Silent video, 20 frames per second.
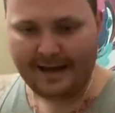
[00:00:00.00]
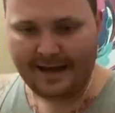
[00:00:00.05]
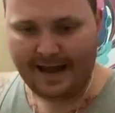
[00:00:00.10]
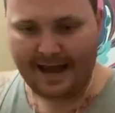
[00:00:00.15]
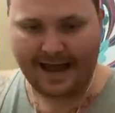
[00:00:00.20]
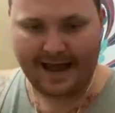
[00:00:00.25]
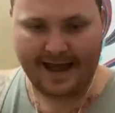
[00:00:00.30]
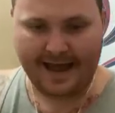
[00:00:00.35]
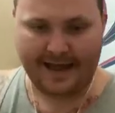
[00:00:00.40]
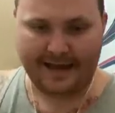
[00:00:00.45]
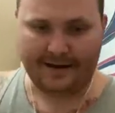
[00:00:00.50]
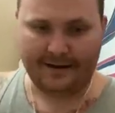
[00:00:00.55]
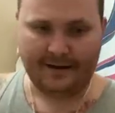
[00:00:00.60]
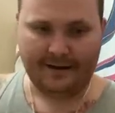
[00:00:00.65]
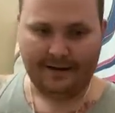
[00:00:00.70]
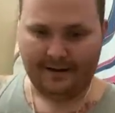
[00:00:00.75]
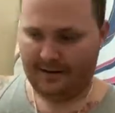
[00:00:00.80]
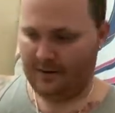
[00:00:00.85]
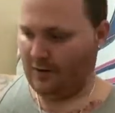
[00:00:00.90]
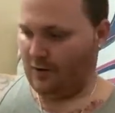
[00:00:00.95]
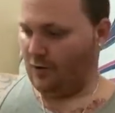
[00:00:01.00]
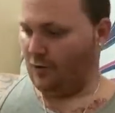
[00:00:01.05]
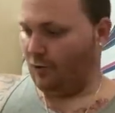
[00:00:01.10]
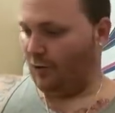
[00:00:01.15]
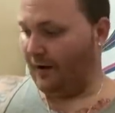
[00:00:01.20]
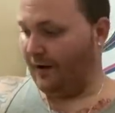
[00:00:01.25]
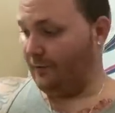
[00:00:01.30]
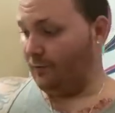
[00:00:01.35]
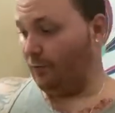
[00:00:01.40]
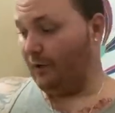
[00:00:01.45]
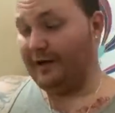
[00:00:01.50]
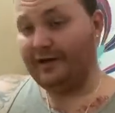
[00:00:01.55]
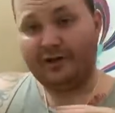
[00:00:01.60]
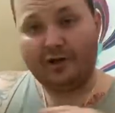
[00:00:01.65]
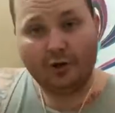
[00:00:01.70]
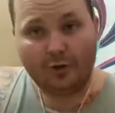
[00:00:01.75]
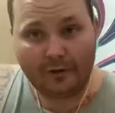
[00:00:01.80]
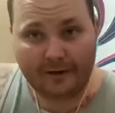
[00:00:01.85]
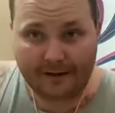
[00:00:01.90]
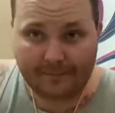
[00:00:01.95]
And what we
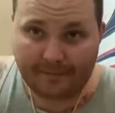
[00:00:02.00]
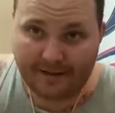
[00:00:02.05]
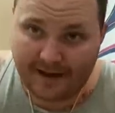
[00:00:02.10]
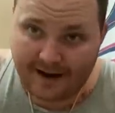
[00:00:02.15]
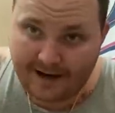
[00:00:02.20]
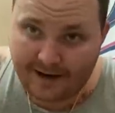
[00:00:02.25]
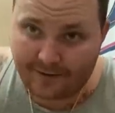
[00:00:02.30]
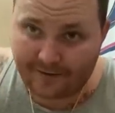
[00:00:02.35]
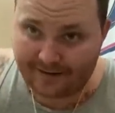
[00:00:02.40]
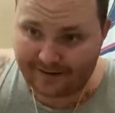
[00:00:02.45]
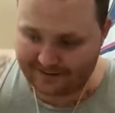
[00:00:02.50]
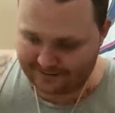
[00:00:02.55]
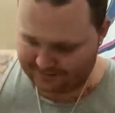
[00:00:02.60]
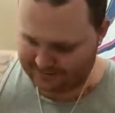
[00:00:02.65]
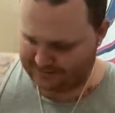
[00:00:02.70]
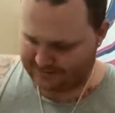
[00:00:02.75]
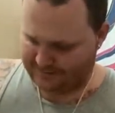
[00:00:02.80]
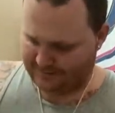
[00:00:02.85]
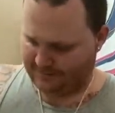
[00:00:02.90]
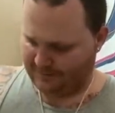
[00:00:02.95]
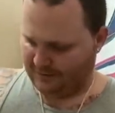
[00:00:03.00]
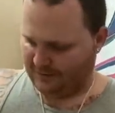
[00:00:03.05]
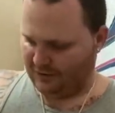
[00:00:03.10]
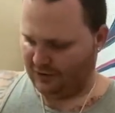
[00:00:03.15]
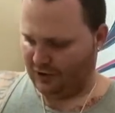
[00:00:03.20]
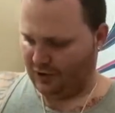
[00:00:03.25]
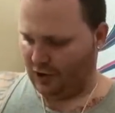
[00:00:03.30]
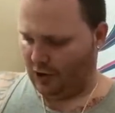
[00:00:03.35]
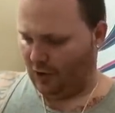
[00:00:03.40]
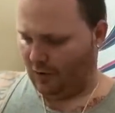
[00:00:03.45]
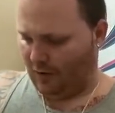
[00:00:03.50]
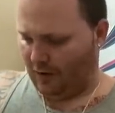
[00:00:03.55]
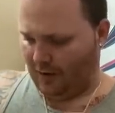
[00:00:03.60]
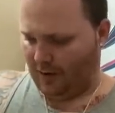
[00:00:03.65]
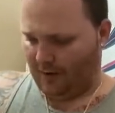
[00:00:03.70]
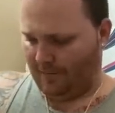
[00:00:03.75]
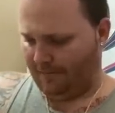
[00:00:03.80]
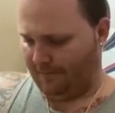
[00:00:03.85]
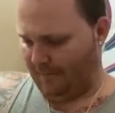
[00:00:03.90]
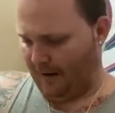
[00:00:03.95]
do in there is, you know,
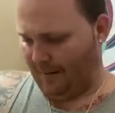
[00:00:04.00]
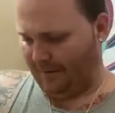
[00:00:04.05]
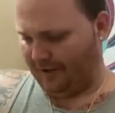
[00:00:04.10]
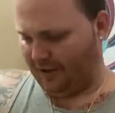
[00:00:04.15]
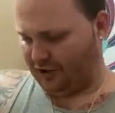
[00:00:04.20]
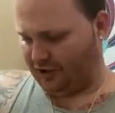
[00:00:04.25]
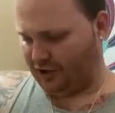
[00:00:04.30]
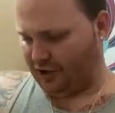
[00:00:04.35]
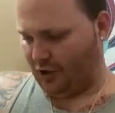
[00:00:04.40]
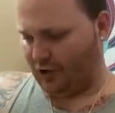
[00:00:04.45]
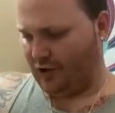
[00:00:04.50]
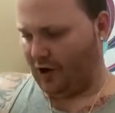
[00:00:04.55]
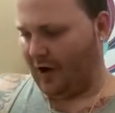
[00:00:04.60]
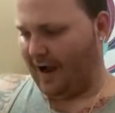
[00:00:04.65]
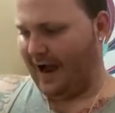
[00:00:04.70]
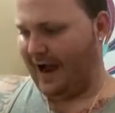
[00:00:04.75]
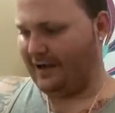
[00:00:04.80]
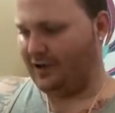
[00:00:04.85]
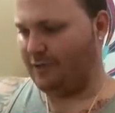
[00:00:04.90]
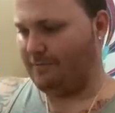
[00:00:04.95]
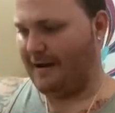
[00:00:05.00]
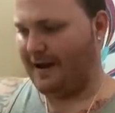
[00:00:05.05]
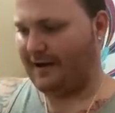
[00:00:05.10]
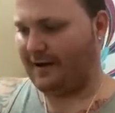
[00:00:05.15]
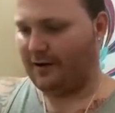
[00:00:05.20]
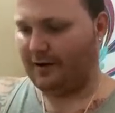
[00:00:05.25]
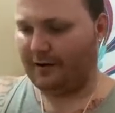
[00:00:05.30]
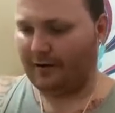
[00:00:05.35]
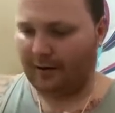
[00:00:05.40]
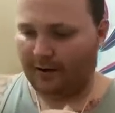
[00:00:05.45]
I'm going to show y'all how you make the